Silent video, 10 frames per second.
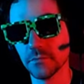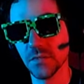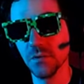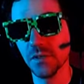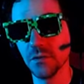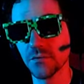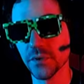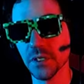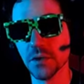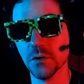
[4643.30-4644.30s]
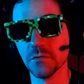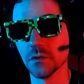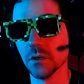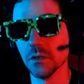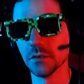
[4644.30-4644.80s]
Those aren't really
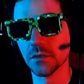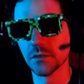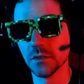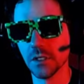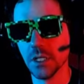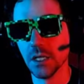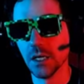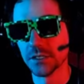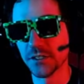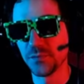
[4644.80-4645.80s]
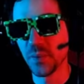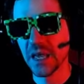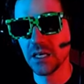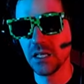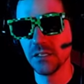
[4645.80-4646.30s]
overalls. A
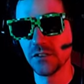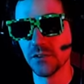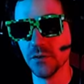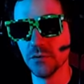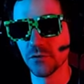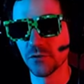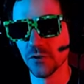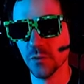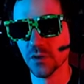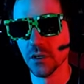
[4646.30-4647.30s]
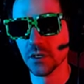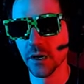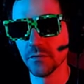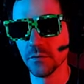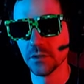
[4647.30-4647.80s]
spiky suit, super
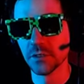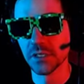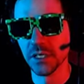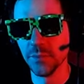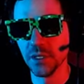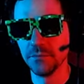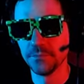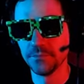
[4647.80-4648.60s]
uncomfortable to sleep in.